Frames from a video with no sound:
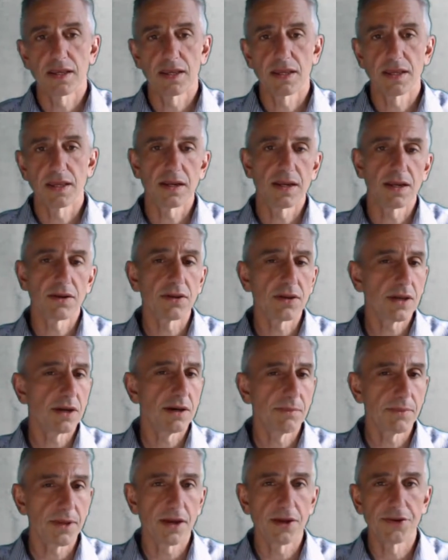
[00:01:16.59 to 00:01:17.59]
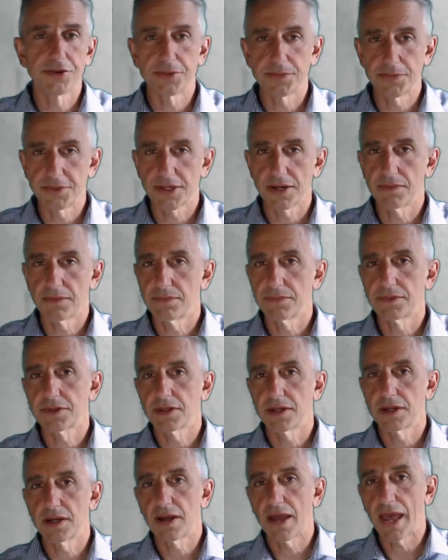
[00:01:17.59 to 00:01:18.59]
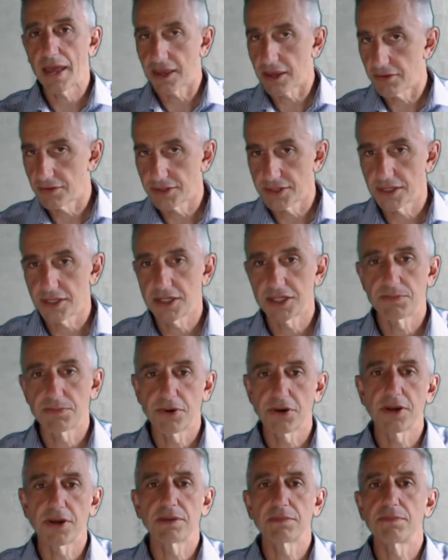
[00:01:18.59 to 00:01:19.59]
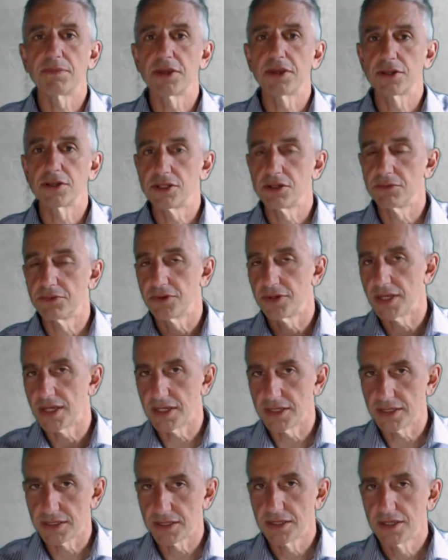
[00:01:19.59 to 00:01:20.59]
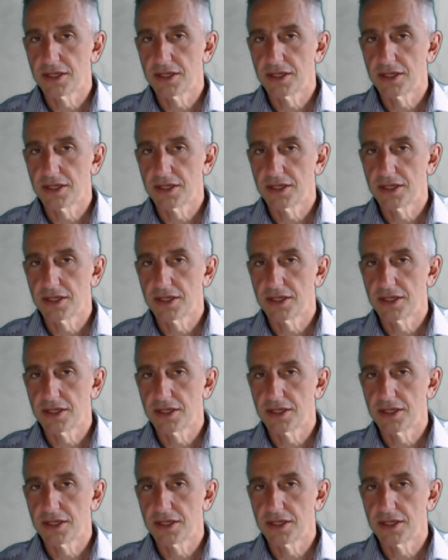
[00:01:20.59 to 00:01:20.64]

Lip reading: Now, you can't be 100% accurate at this point because you will need